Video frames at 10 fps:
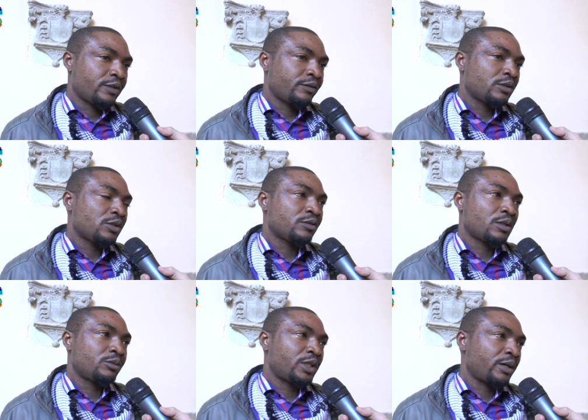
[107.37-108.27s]
refugees
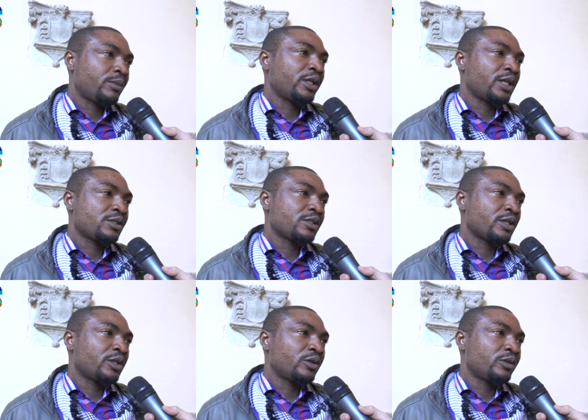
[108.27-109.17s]
from Liberia and
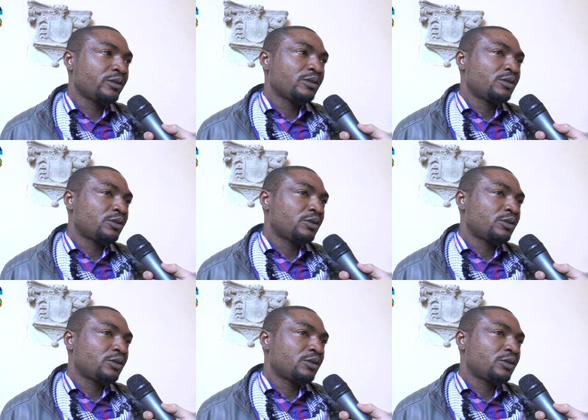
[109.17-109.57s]
Sierra Leone